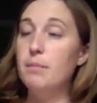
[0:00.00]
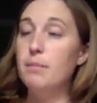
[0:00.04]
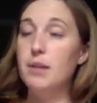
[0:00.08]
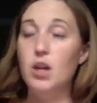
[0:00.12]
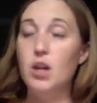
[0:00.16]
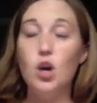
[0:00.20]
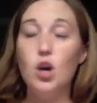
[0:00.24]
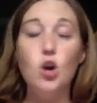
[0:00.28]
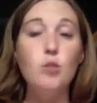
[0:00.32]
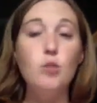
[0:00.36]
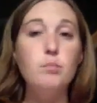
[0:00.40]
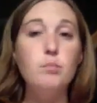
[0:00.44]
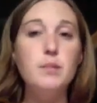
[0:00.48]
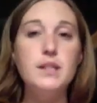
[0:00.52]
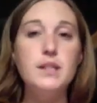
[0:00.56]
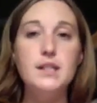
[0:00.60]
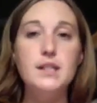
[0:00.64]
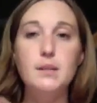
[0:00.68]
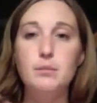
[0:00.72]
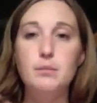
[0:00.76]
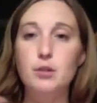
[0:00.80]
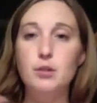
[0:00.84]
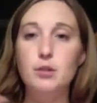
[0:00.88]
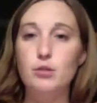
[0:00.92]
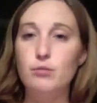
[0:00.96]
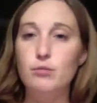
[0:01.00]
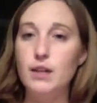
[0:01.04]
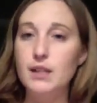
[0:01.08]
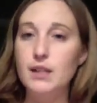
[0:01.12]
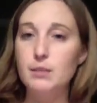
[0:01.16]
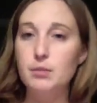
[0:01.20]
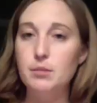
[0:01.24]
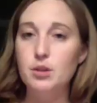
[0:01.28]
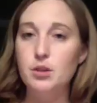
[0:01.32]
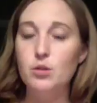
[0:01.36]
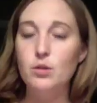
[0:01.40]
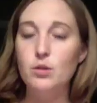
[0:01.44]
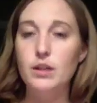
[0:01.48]
It opens up your
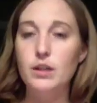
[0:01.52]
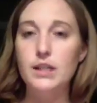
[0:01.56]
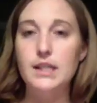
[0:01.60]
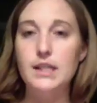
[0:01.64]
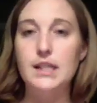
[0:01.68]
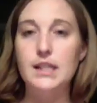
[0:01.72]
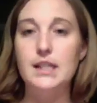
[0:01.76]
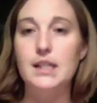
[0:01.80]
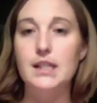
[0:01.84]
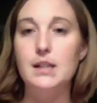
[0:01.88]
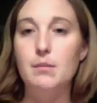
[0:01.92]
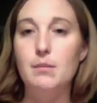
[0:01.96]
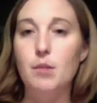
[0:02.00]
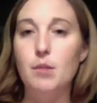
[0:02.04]
respiratory system,